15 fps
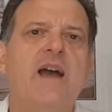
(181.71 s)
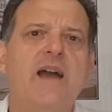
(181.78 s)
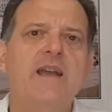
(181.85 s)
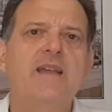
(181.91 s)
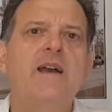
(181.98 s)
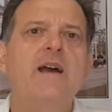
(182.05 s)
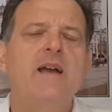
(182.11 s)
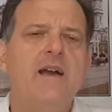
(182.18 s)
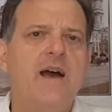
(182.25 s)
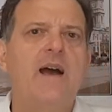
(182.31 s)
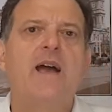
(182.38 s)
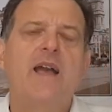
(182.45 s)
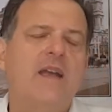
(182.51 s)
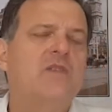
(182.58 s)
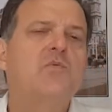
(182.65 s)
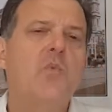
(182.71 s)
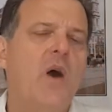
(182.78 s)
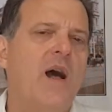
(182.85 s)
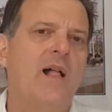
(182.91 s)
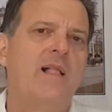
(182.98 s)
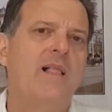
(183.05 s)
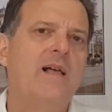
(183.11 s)
day as
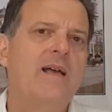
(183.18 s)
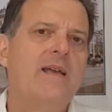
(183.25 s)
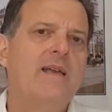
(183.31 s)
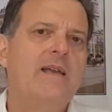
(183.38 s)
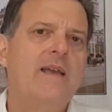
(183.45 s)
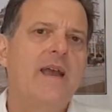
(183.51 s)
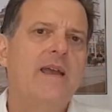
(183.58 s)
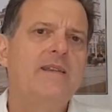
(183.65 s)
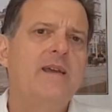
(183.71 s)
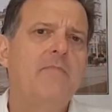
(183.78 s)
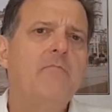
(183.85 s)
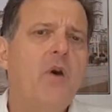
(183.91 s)
well. And